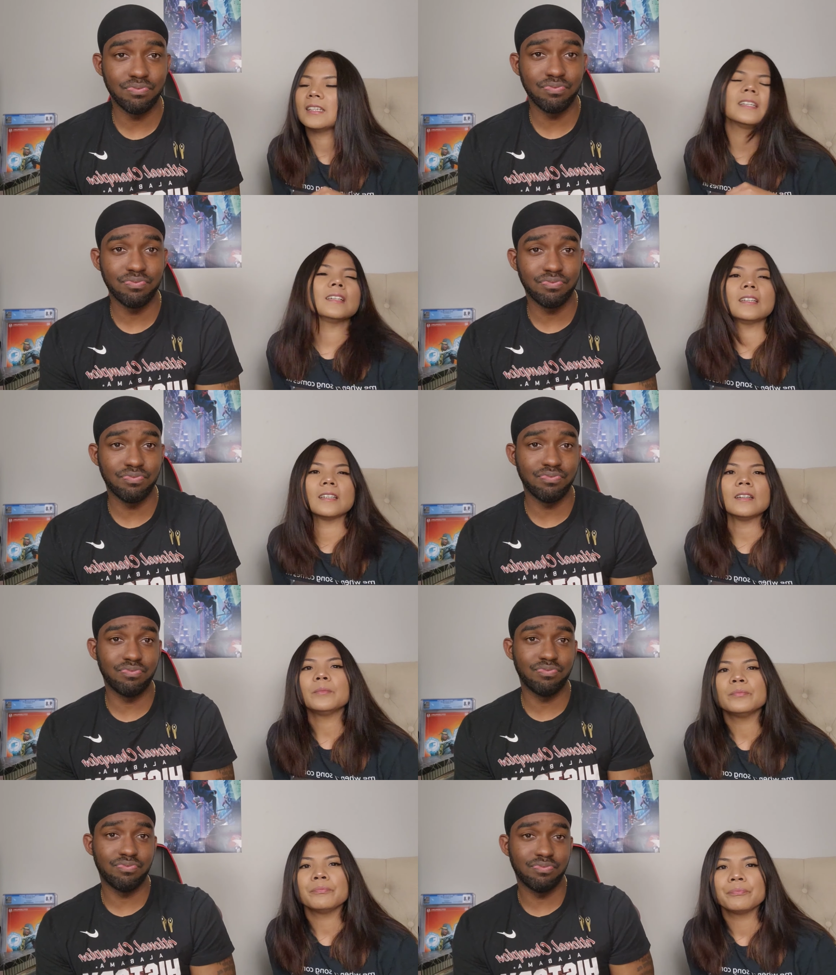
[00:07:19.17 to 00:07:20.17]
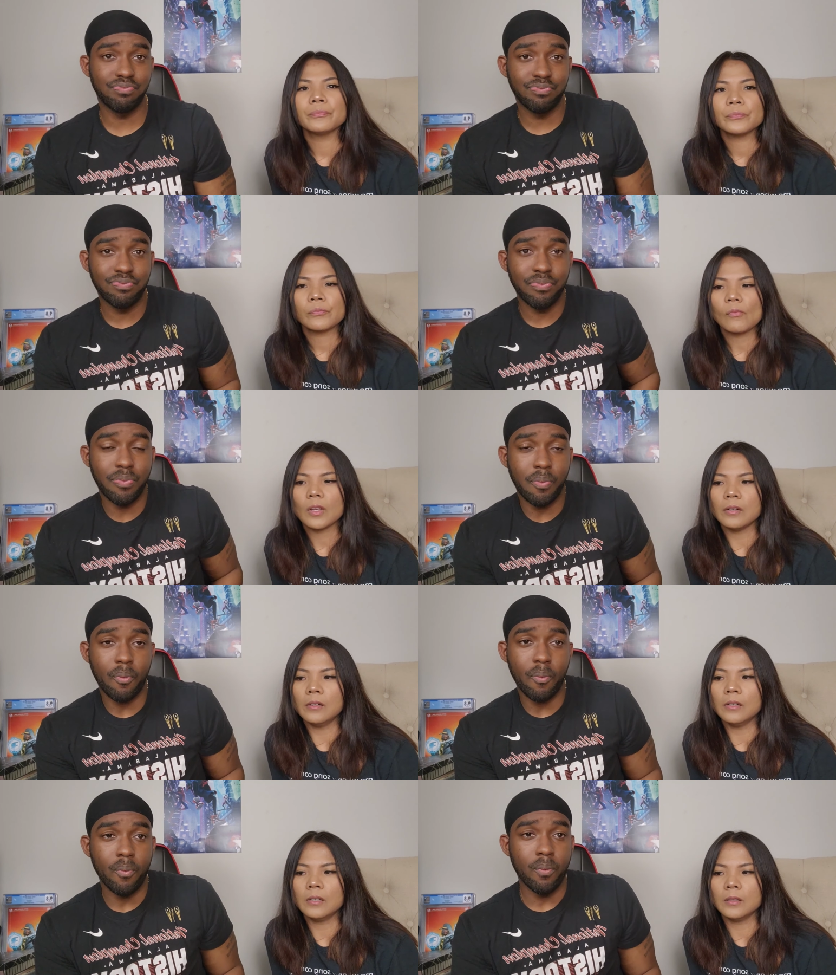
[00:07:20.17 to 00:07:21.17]
Speaker 1: he.
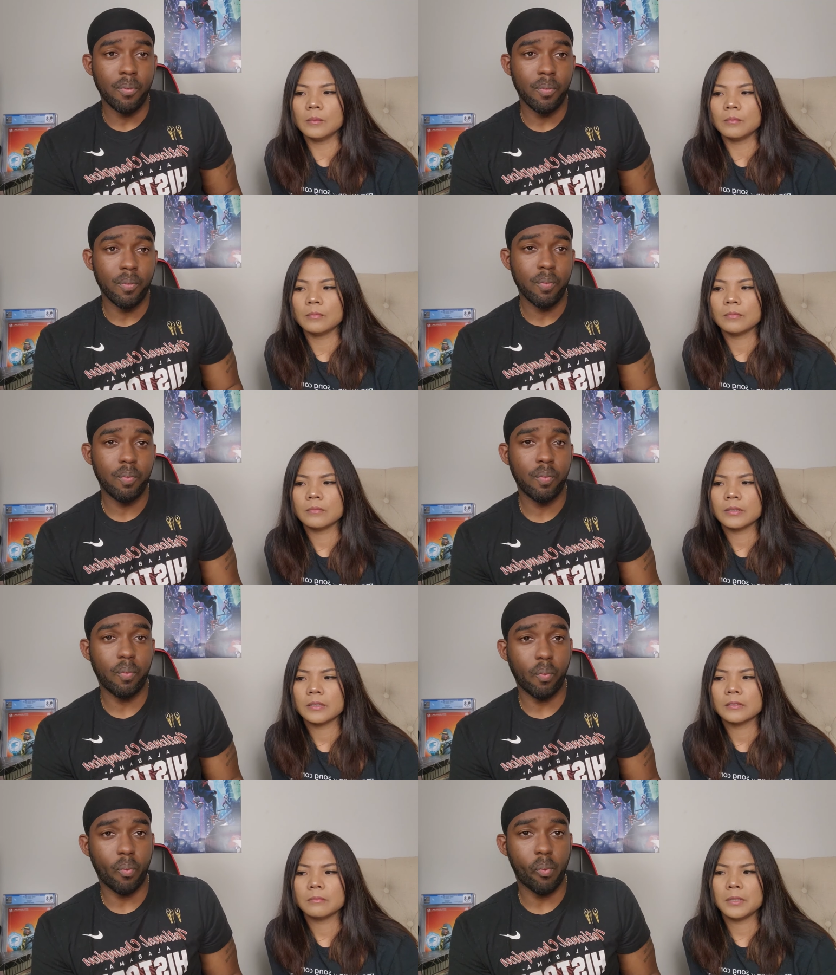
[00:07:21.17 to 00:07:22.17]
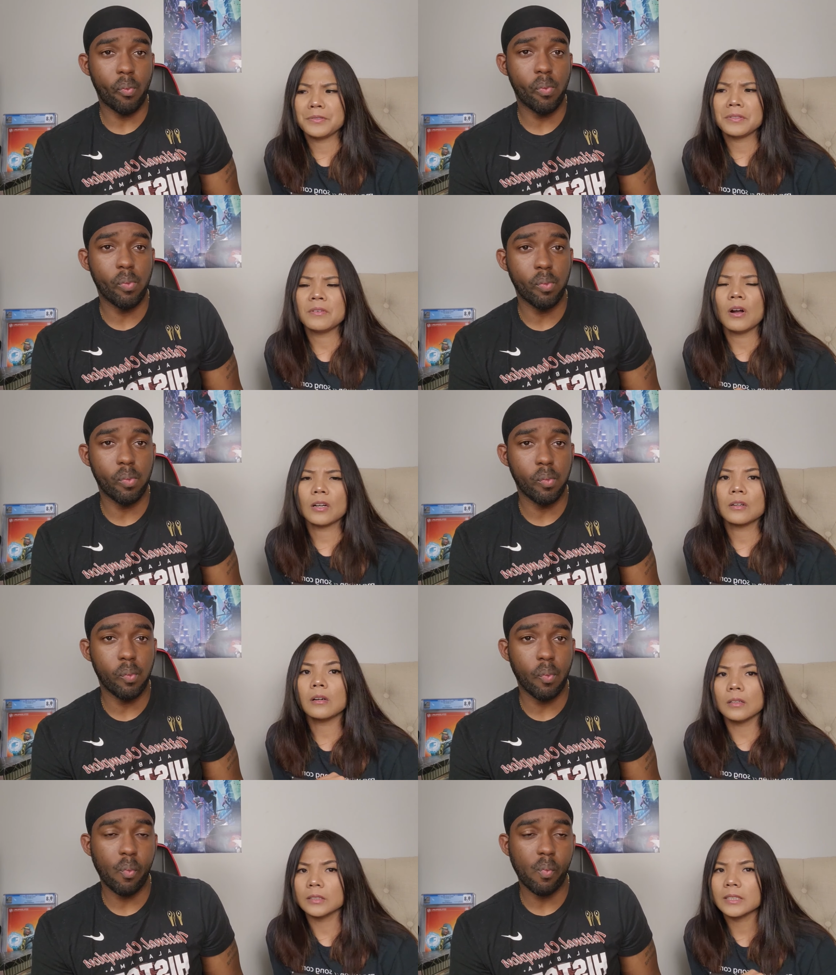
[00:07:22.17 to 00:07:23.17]
Um, Ethan Hawke
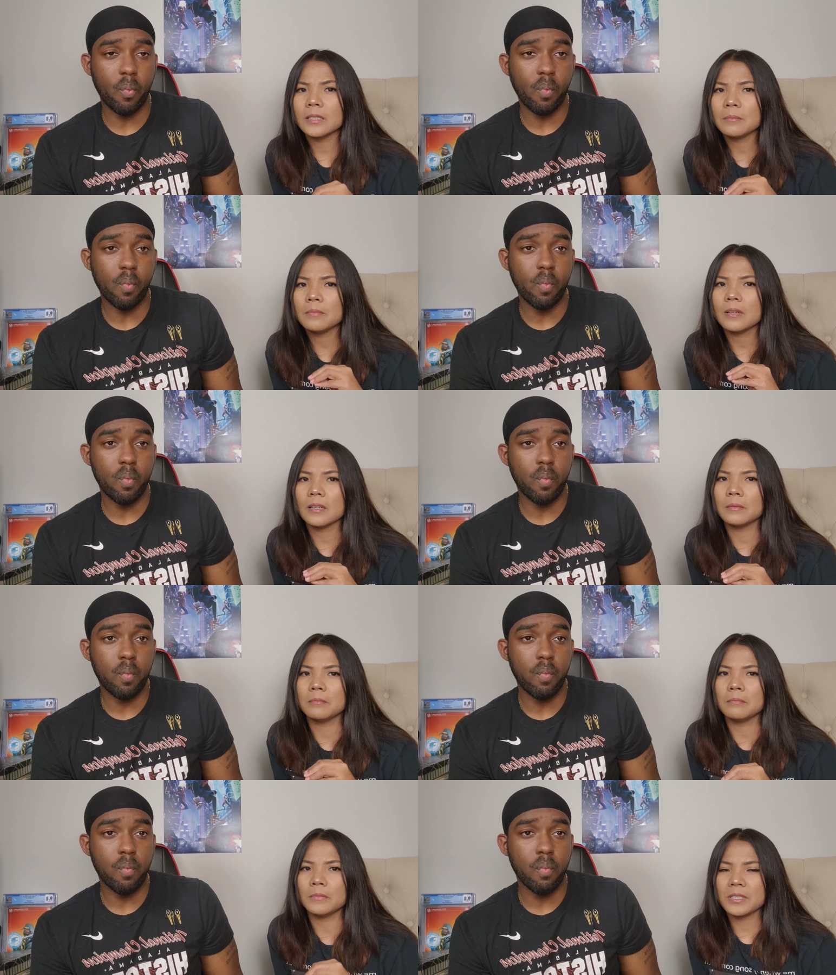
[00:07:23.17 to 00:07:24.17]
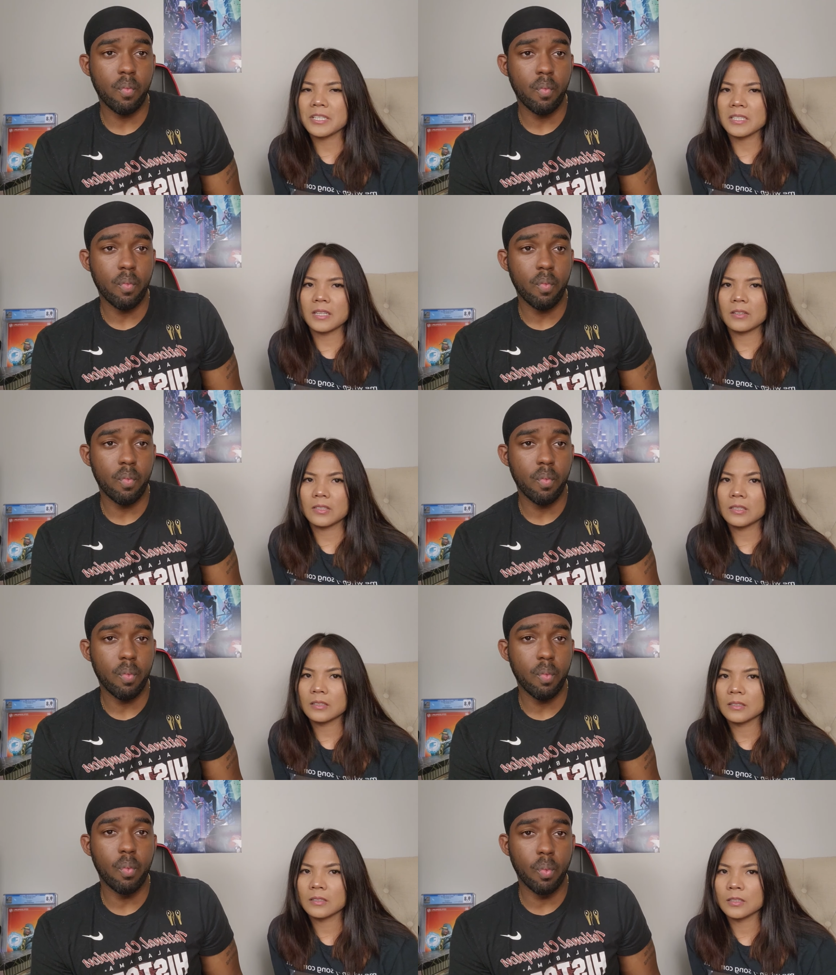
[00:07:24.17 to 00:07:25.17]
called him a mercenary.
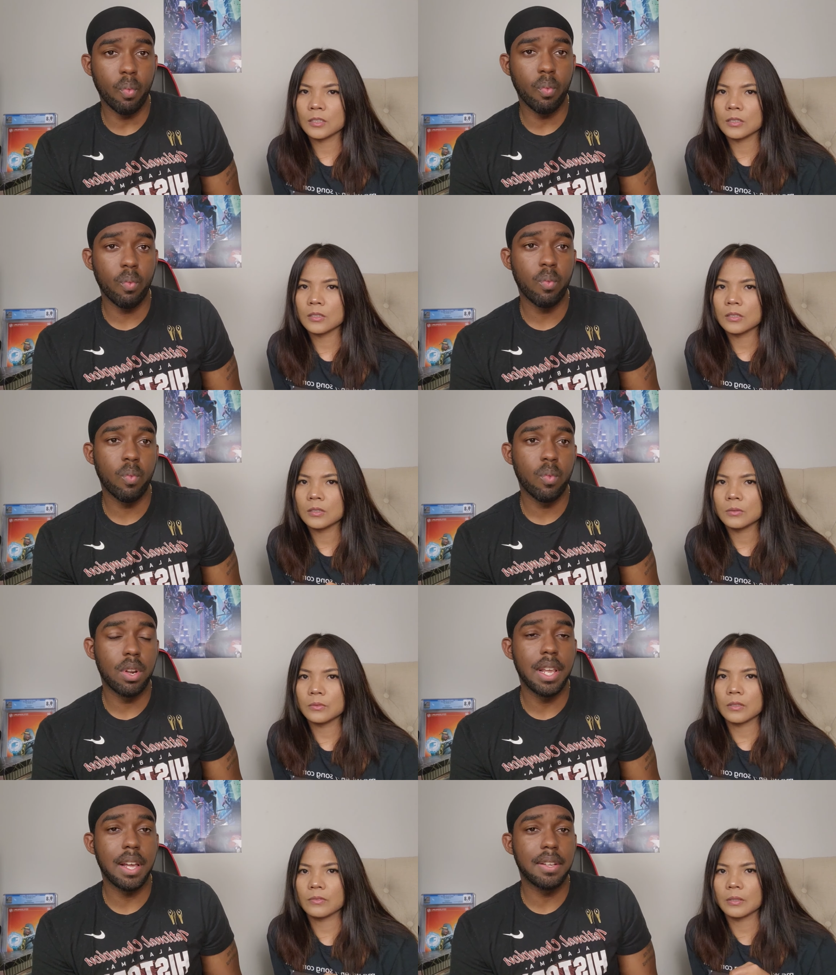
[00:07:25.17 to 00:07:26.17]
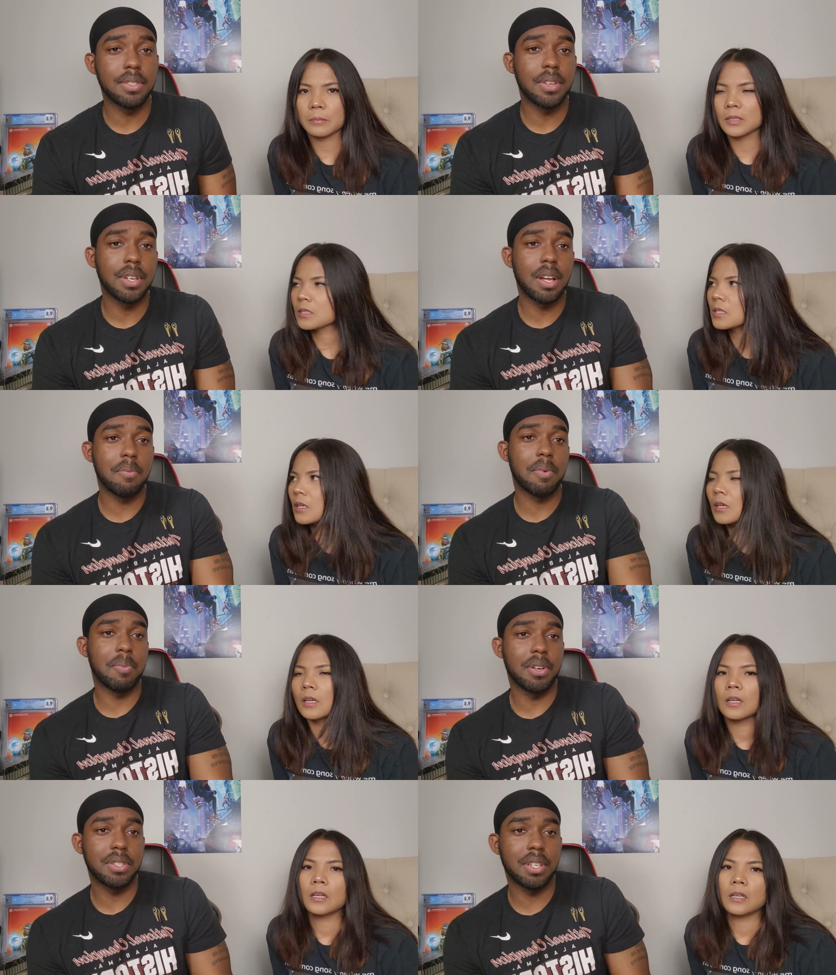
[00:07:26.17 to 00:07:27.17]
Speaker 2: Mm-hmm. Yeah, so he called him a
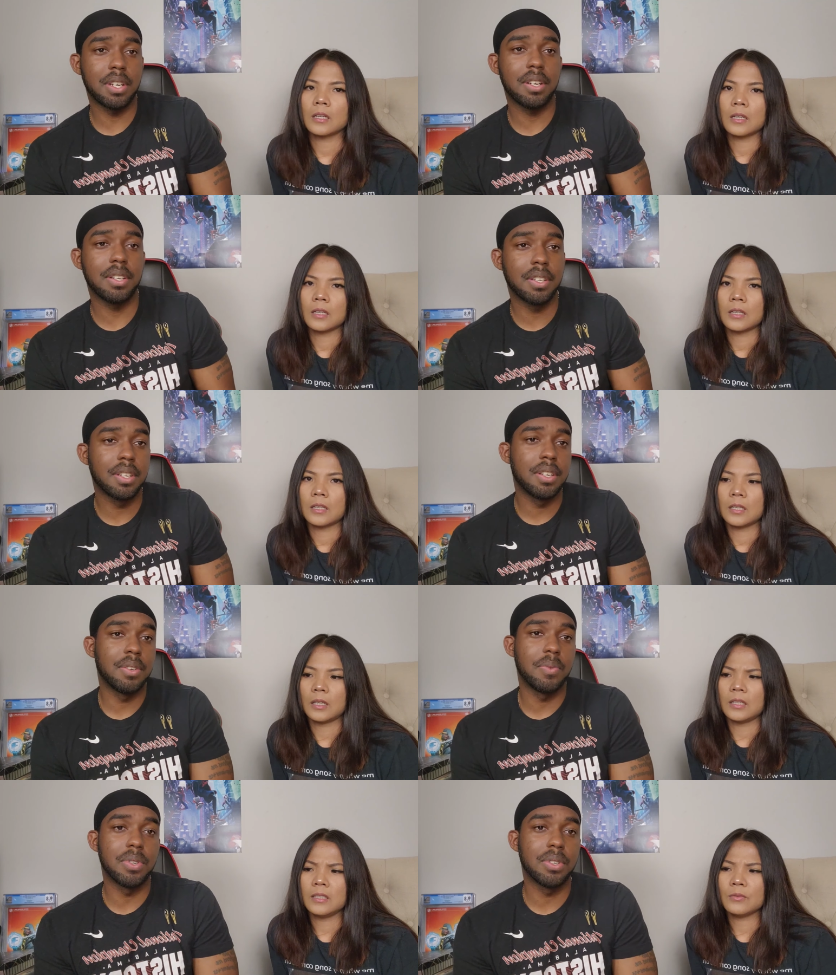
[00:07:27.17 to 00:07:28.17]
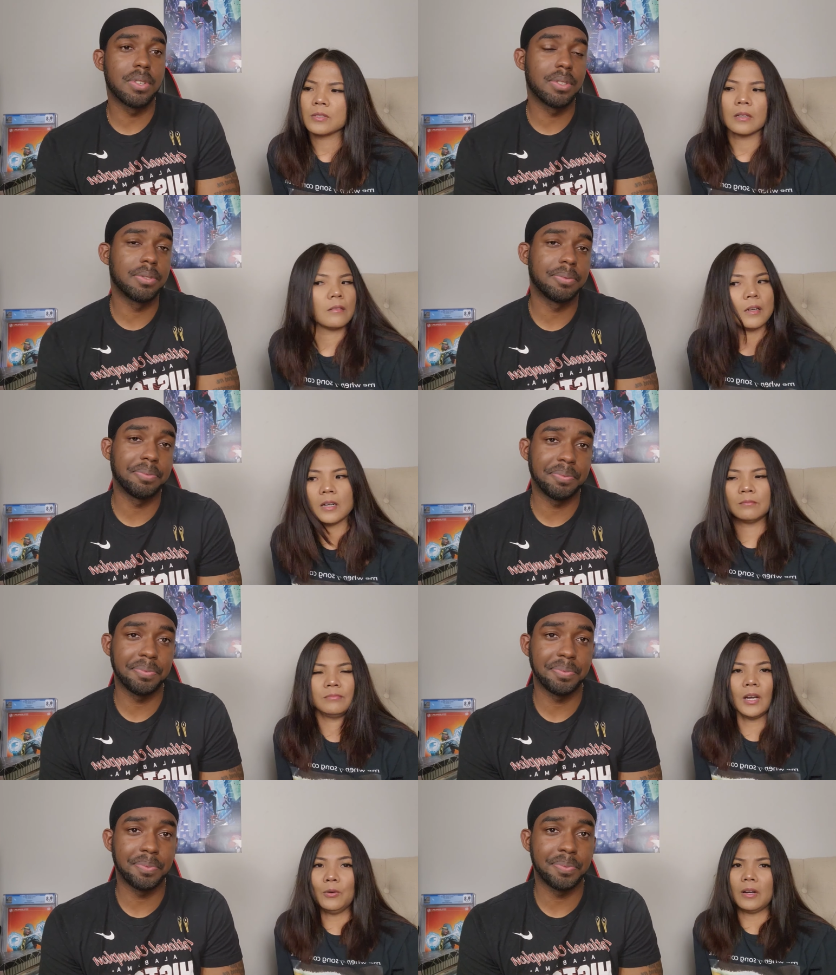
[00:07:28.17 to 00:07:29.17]
mercenary.
Speaker 1: And he was like, I'm
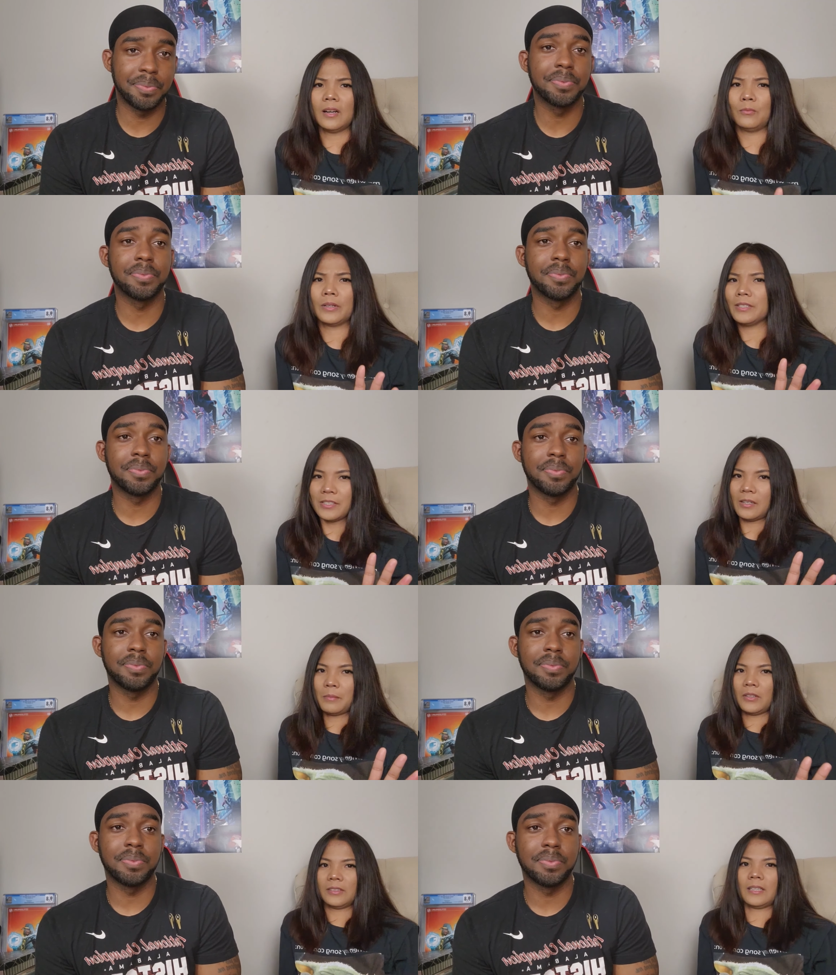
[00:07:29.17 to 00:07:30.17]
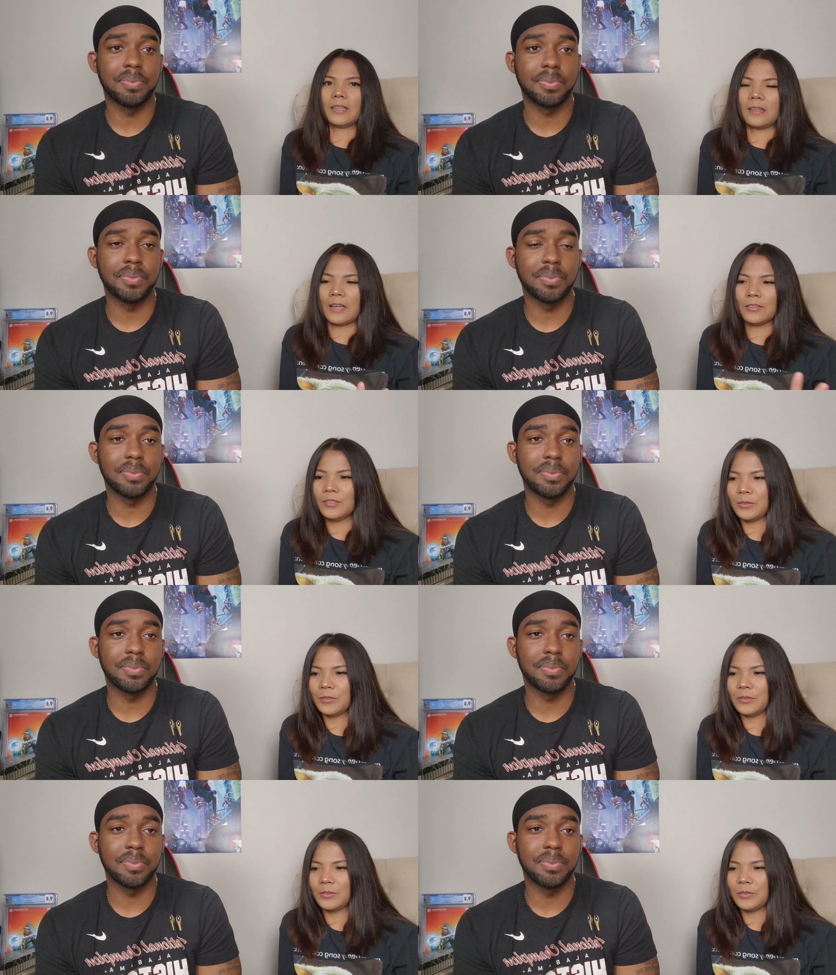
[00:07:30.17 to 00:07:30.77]
no, what are you talking about? Like, I don't know